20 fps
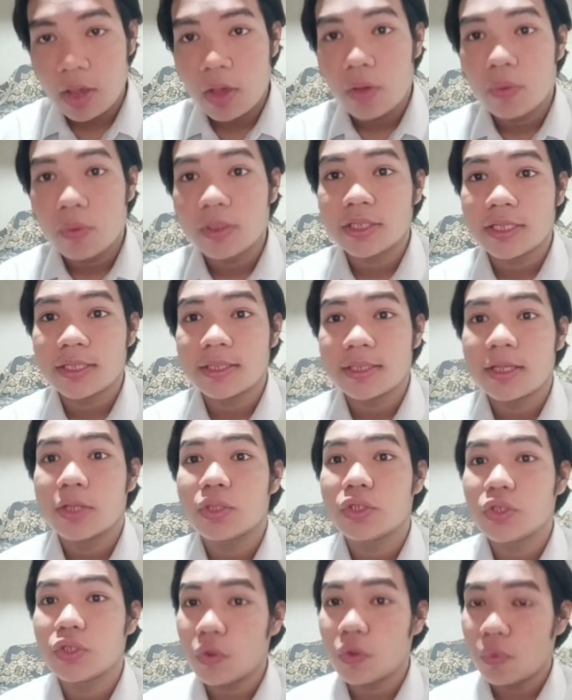which is
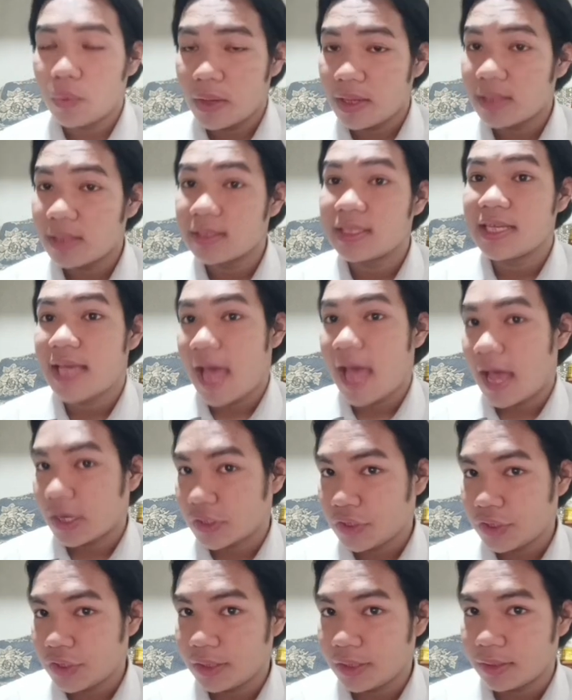doing the
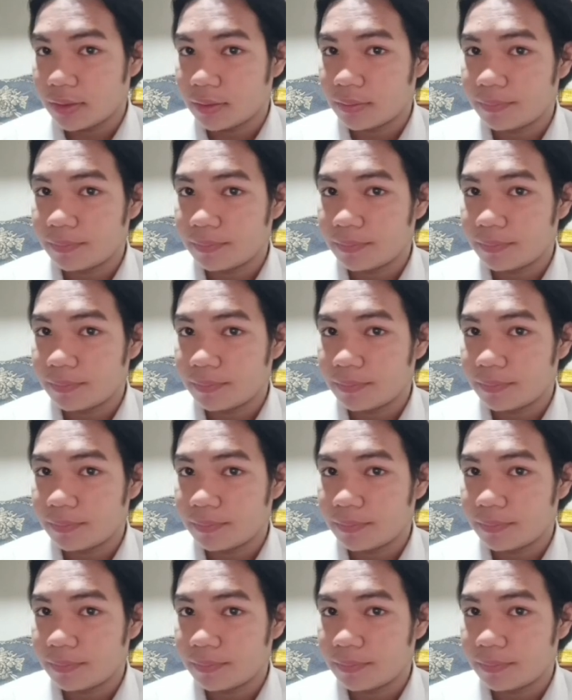action.